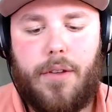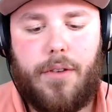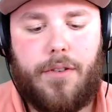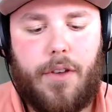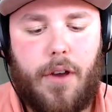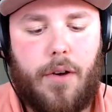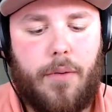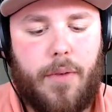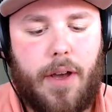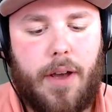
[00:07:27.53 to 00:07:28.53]

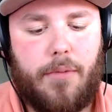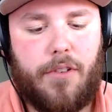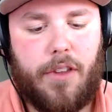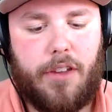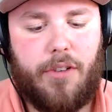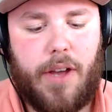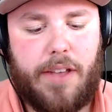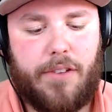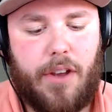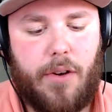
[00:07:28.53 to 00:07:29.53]
So, just to let you
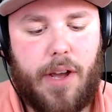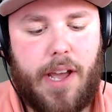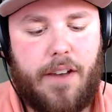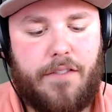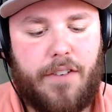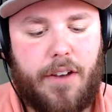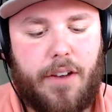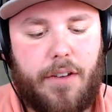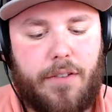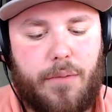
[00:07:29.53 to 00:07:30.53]
guys know, I have
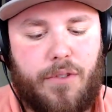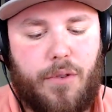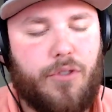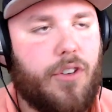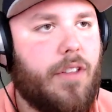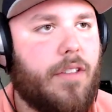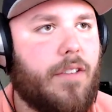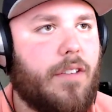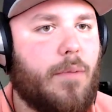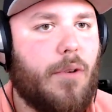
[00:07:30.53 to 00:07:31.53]
some sushi that's
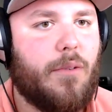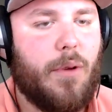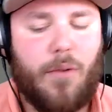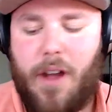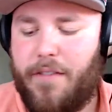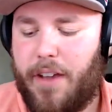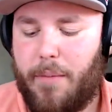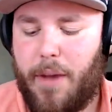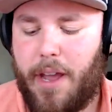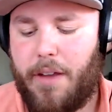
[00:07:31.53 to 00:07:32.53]
supposed to be arriving at
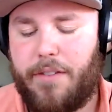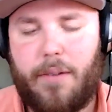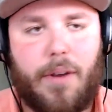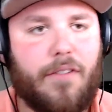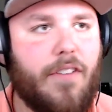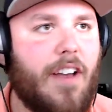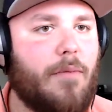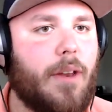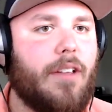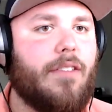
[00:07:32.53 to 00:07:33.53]
my house in about 5
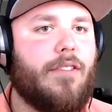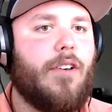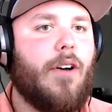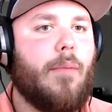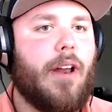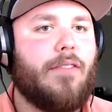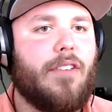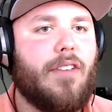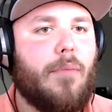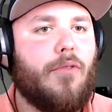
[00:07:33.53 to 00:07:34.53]
minutes. So I might have to
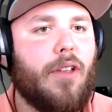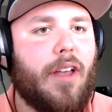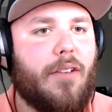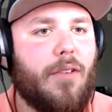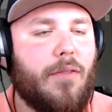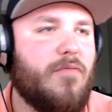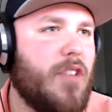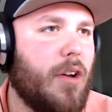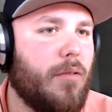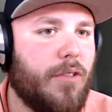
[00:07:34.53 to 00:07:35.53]
dip for
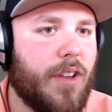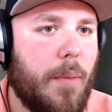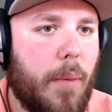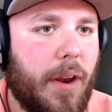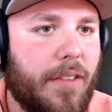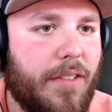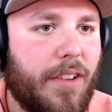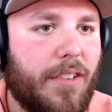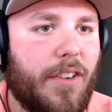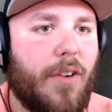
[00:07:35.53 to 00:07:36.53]
just a couple minutes
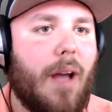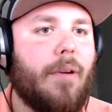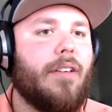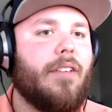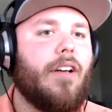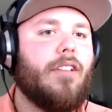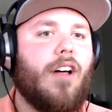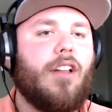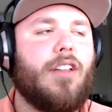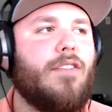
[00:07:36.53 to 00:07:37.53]
to grab it. And
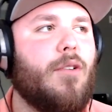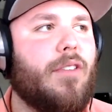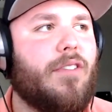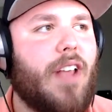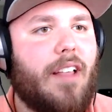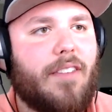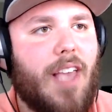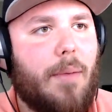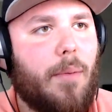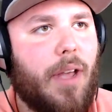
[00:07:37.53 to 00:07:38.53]
I'll leave you in Stan's
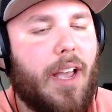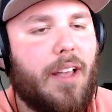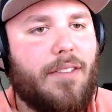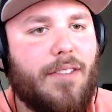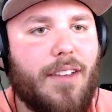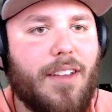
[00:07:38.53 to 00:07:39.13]
capable hands.